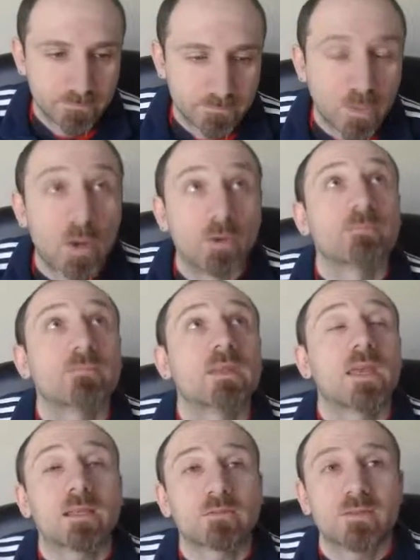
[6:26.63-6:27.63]
No,
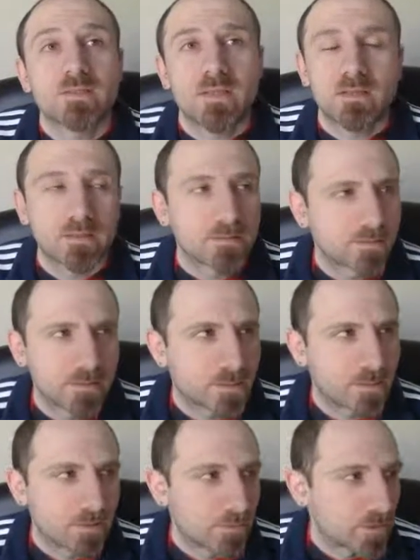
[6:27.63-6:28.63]
EX Rasenha, sorry, I
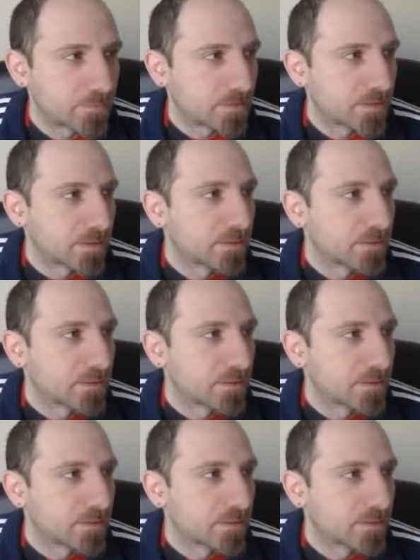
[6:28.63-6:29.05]
don't know what I'm thinking.